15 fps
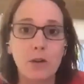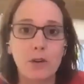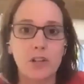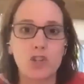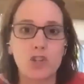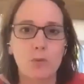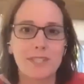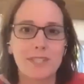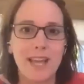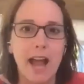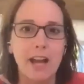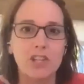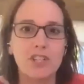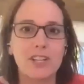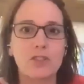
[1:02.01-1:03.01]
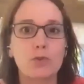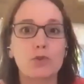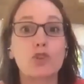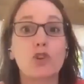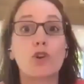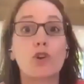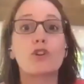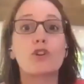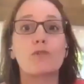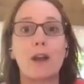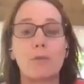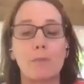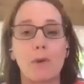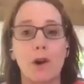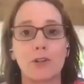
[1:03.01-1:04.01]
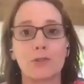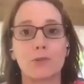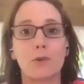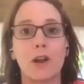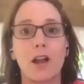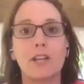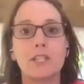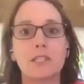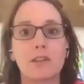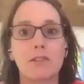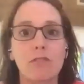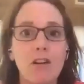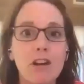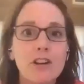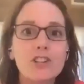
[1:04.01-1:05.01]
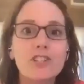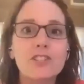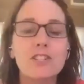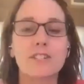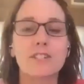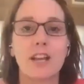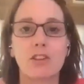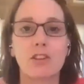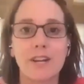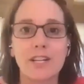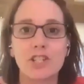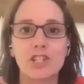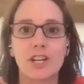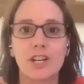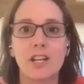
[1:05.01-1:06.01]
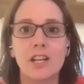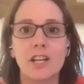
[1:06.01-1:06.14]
And so it's actually at those turnaround parts where it has the largest acceleration,